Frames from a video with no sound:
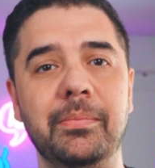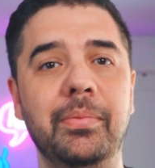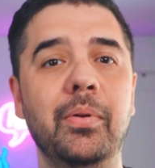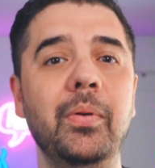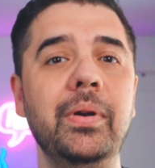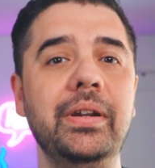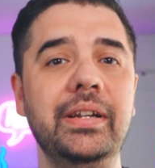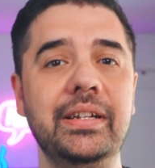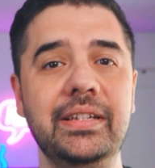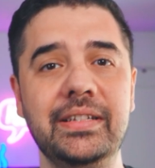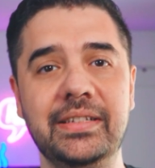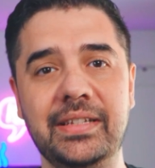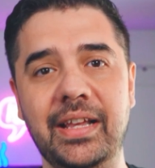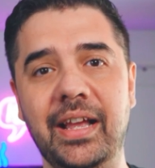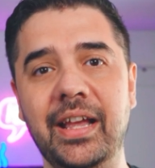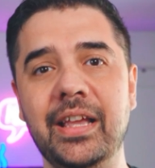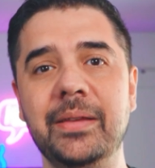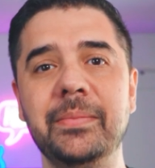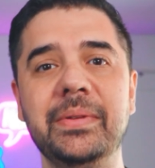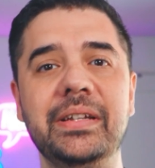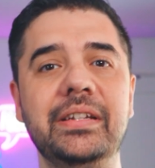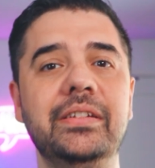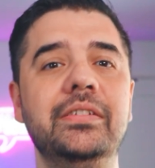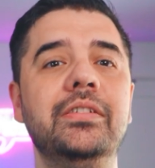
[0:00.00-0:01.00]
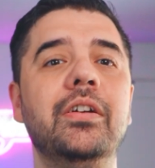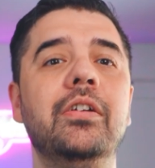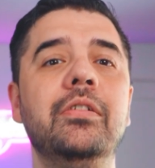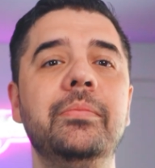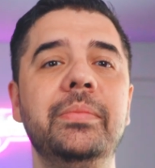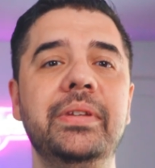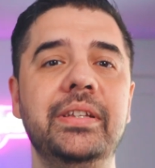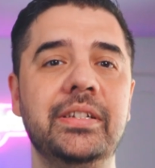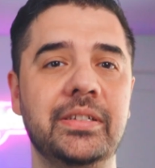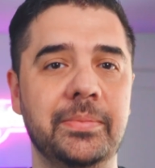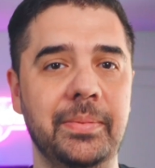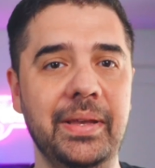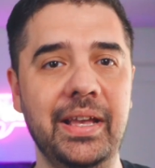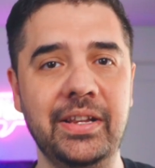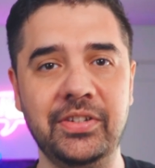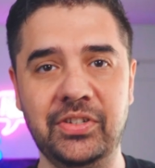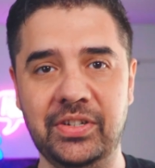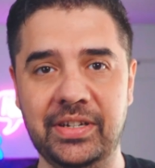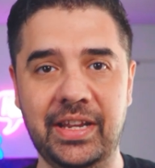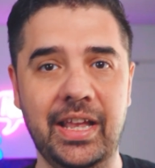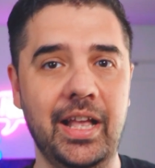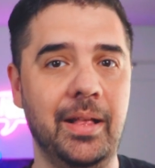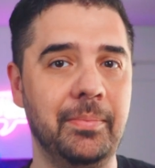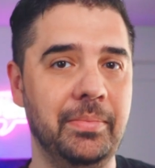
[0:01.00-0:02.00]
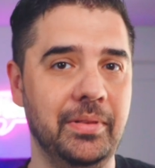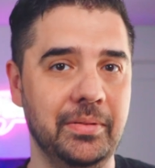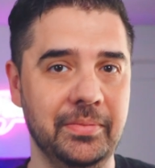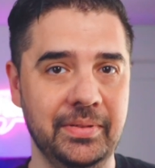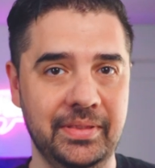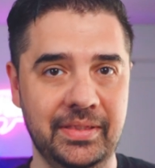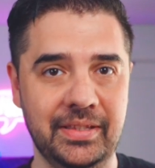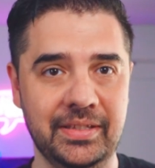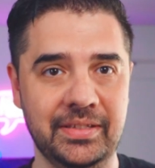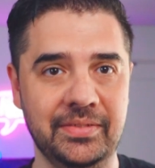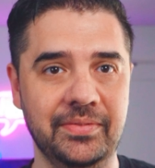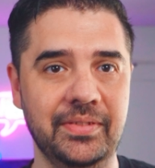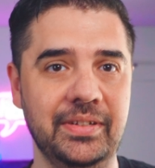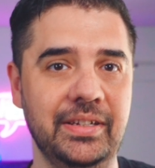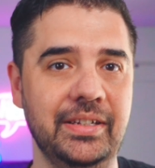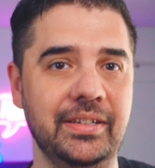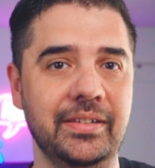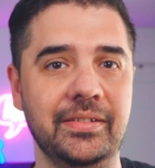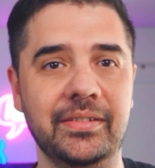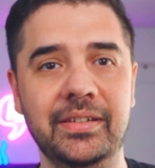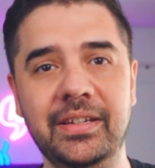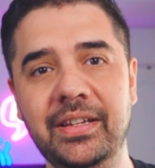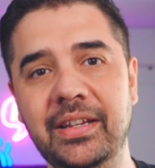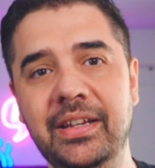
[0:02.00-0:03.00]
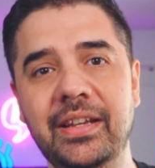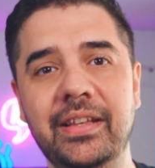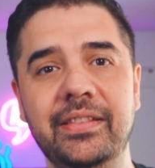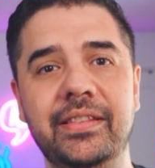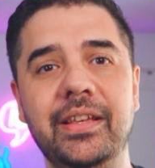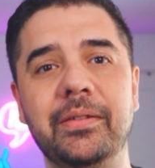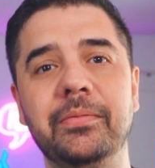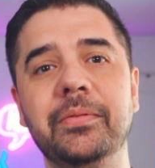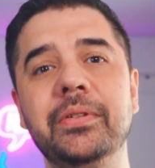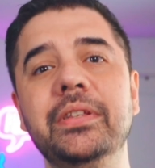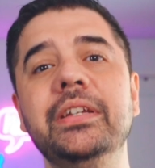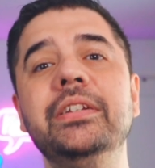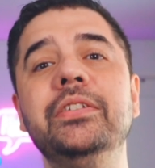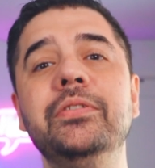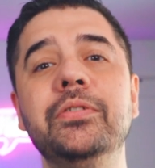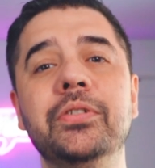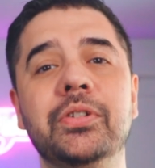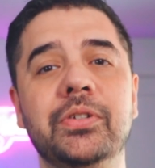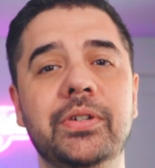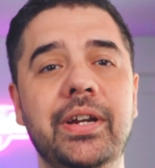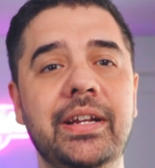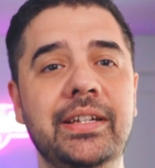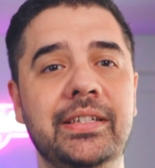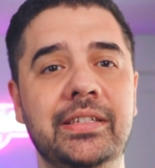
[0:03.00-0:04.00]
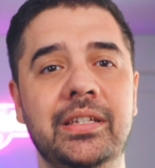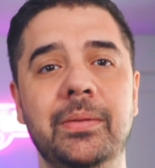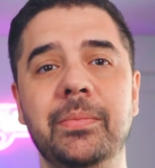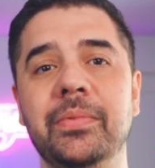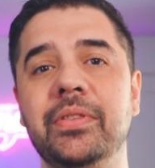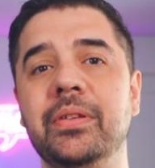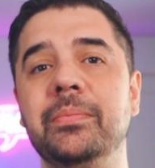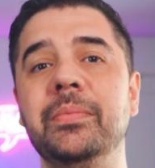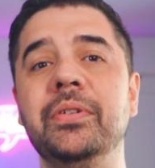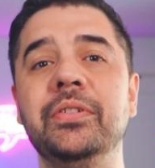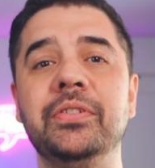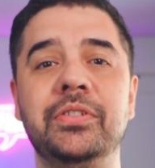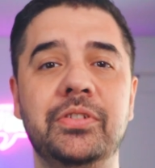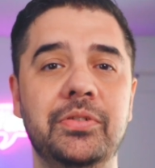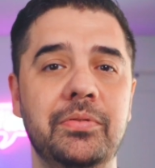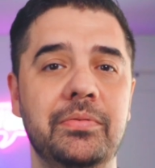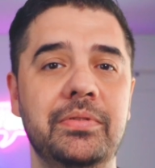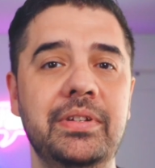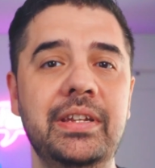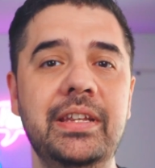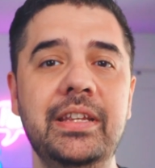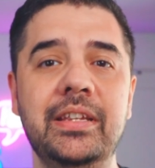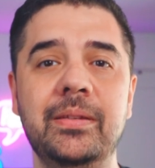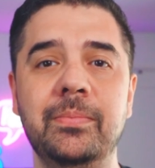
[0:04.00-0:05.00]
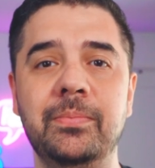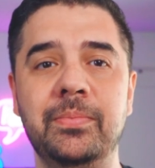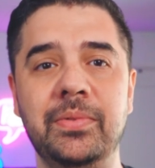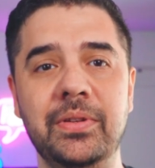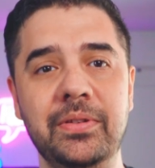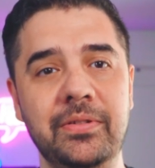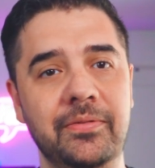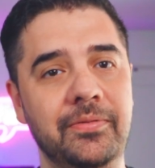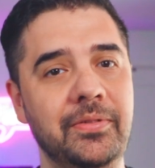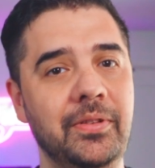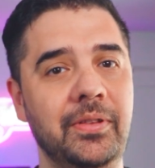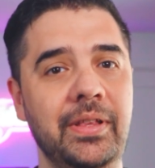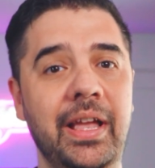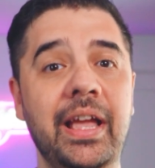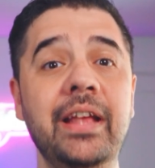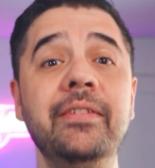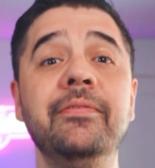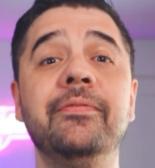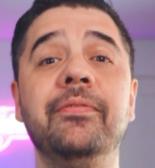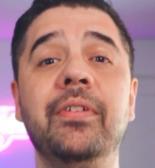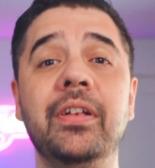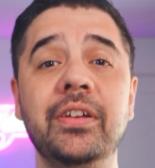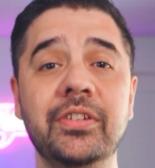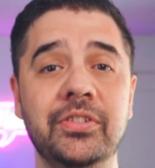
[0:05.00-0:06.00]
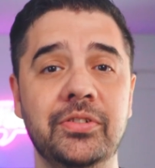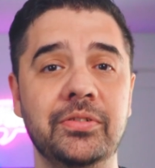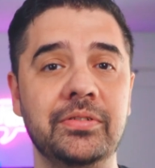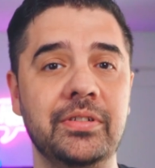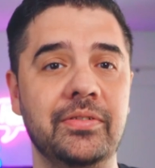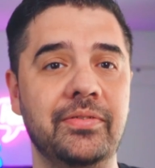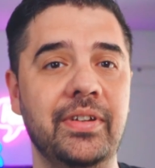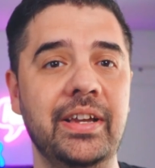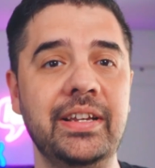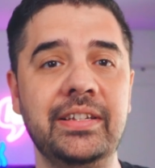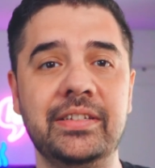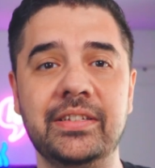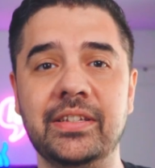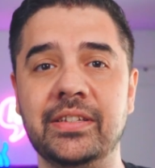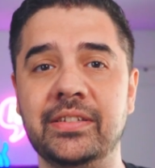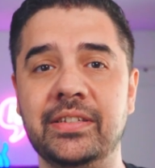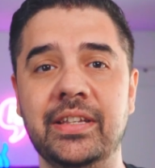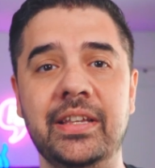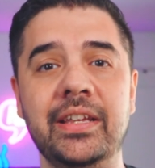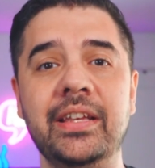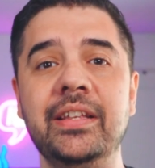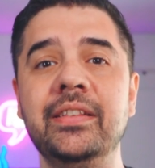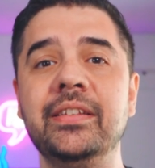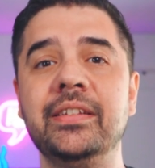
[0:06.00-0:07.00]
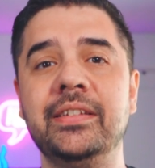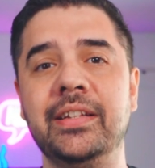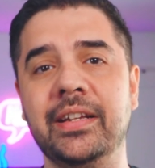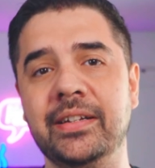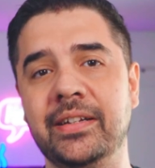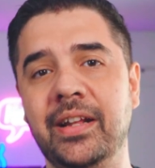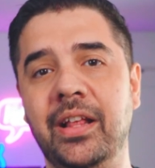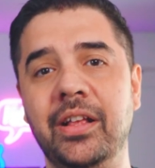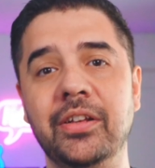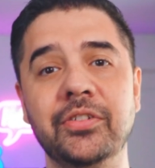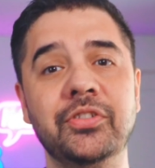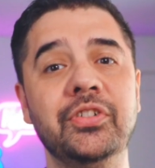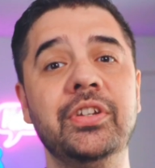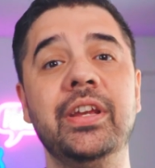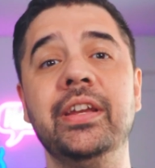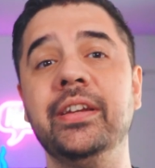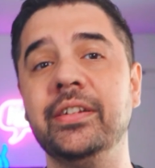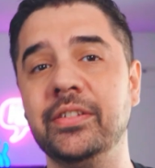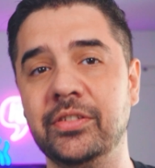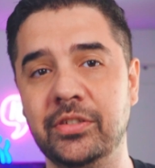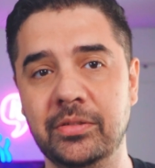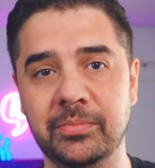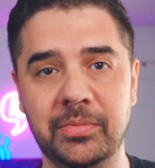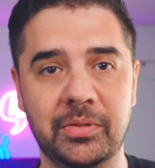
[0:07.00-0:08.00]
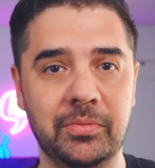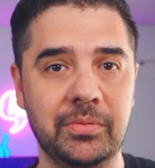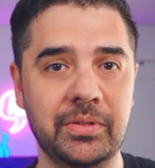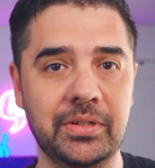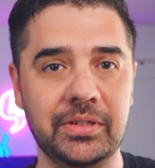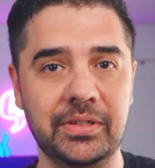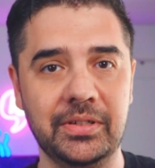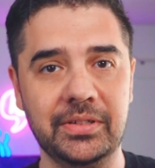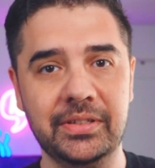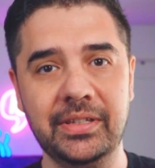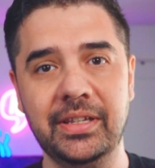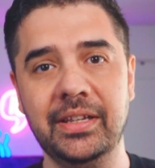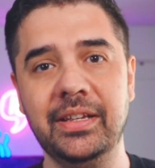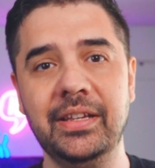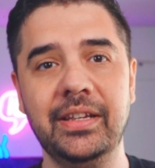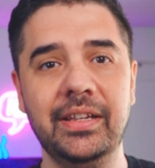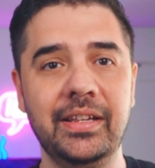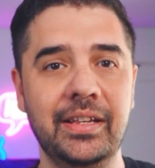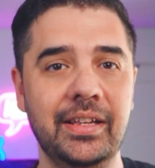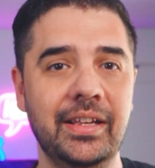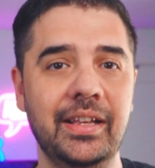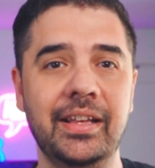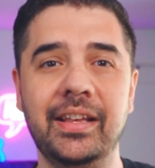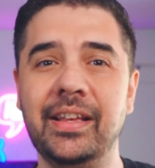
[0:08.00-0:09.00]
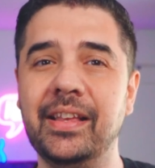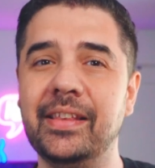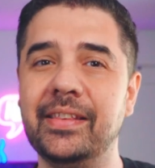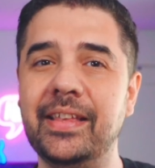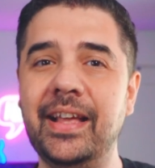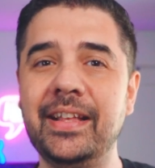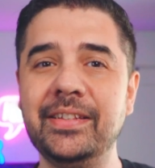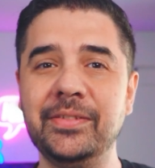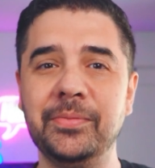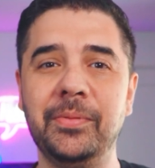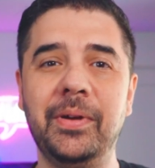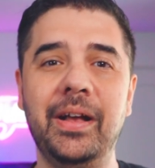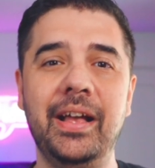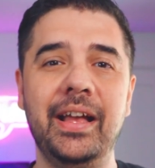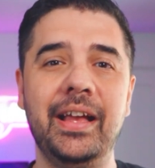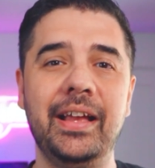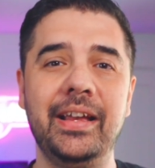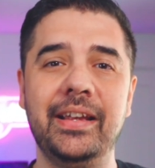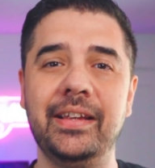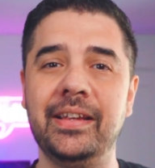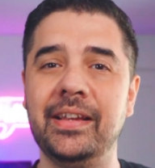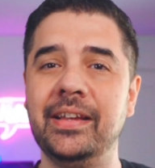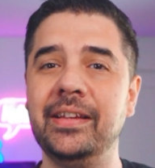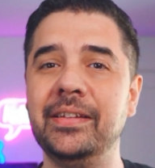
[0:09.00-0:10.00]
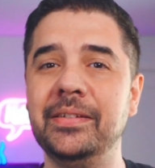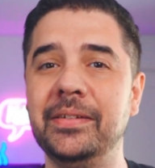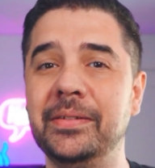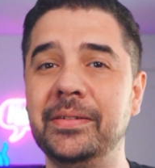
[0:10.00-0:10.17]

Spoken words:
The point is, I am in no means bashing Apple with this video. They really do create some of the most unique, beautiful, and functional devices in the technology and consumer world. That's why